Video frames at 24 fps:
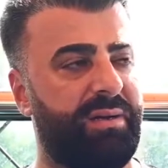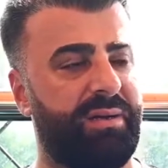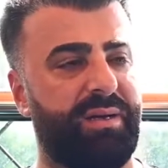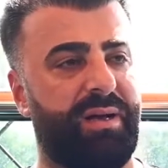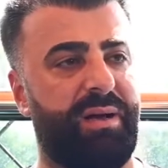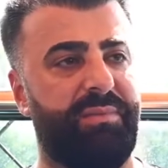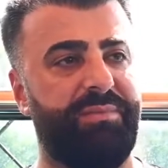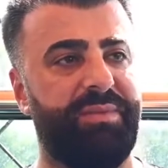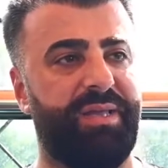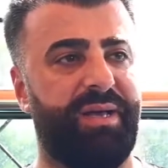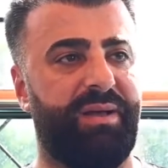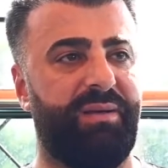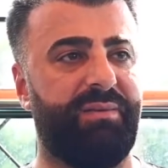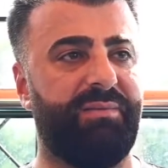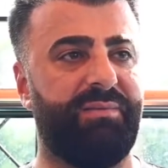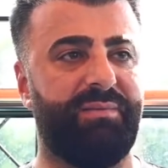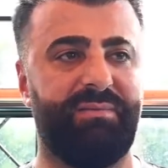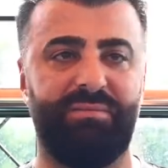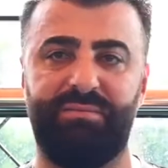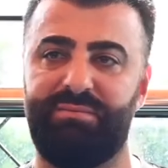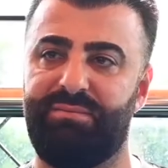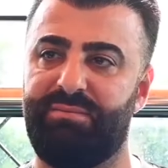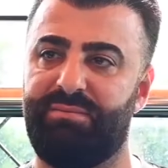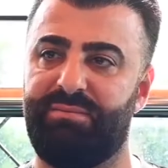Come down.
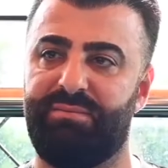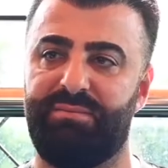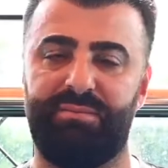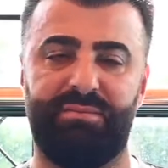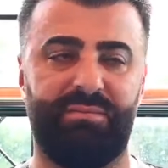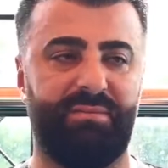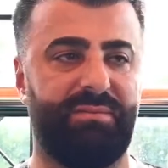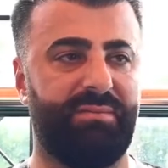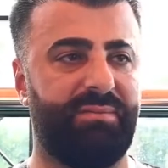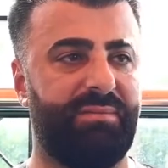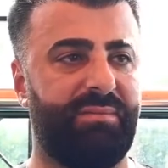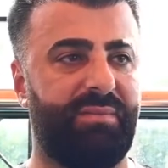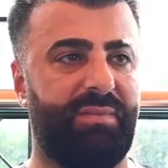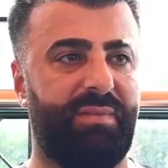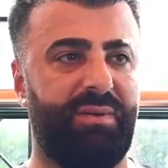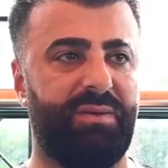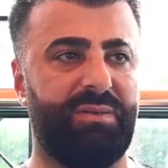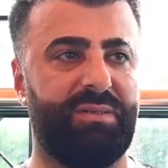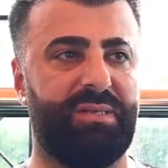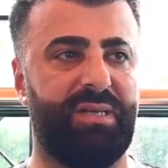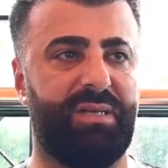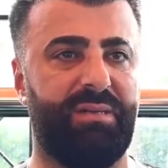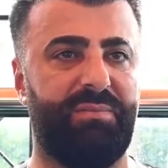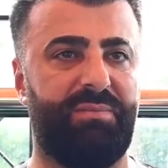
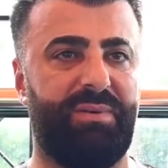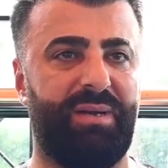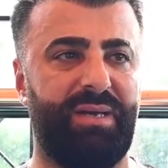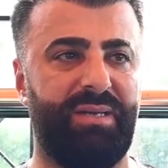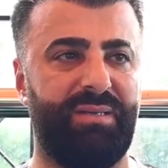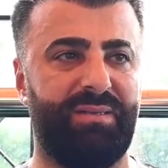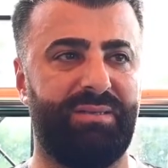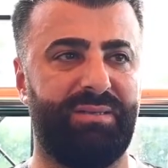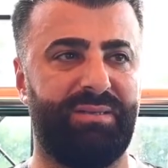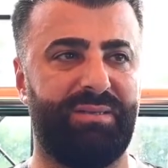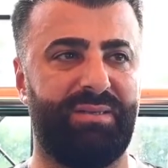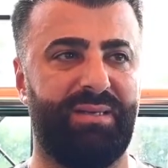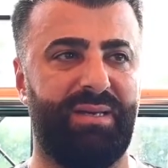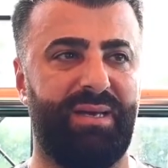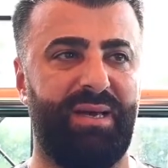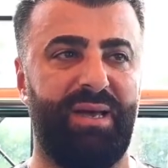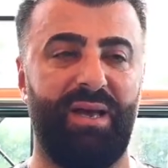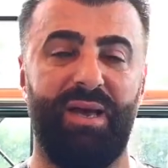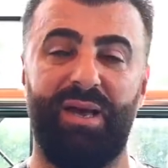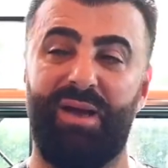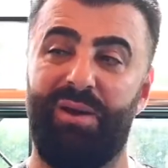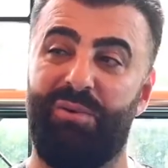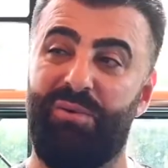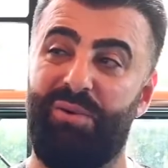Looked at the place.
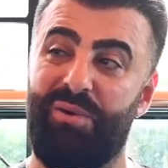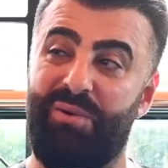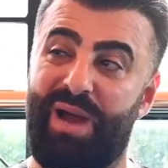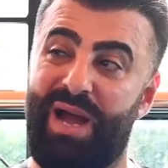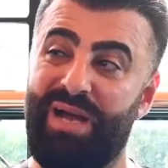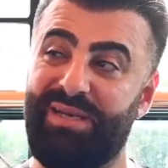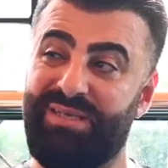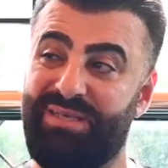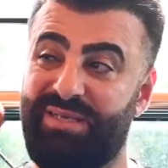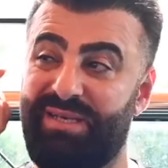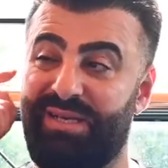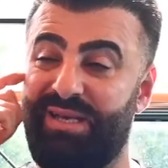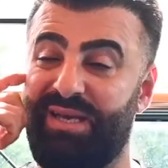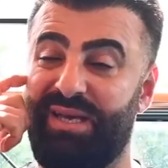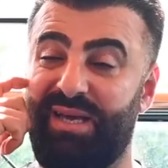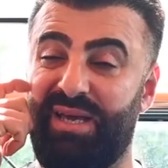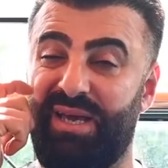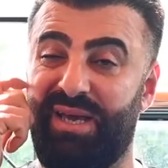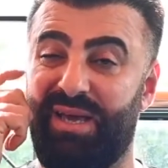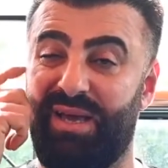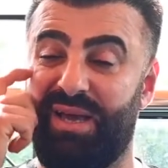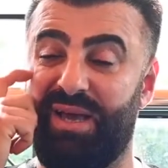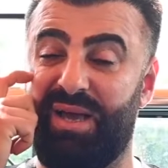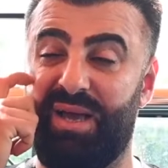We were
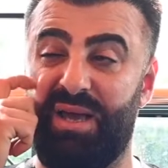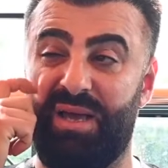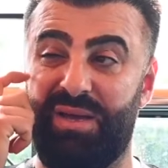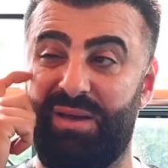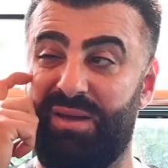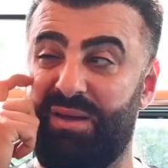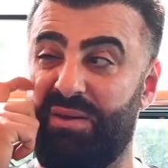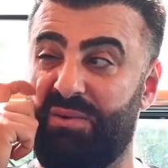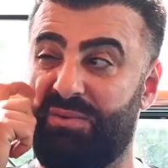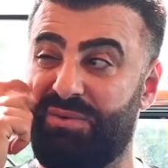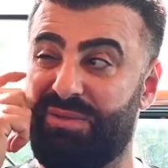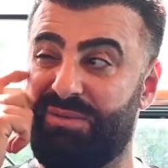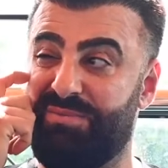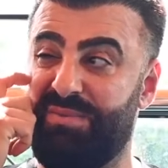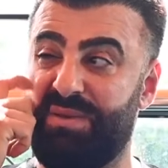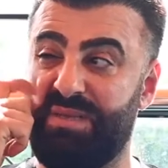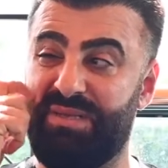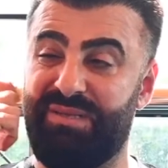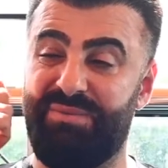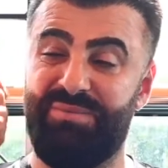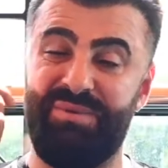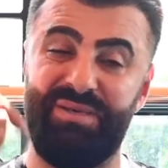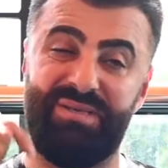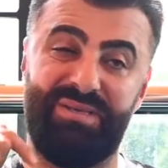actually, it was
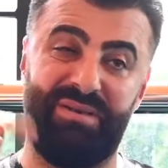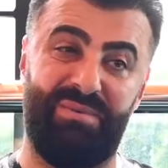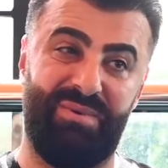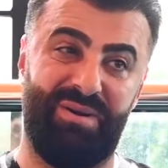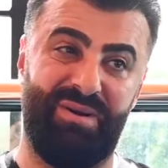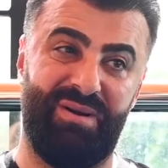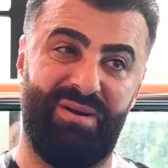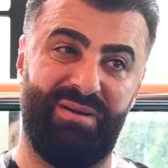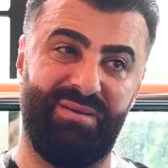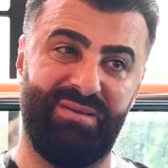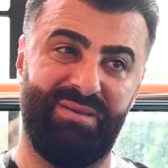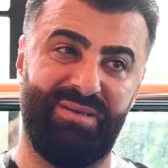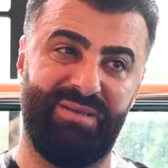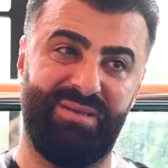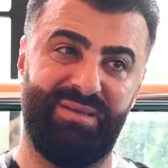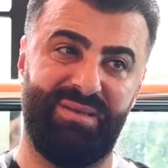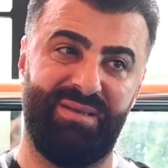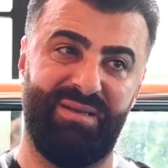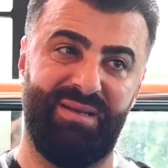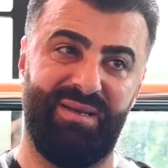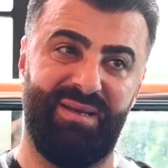meant to be somewhere else.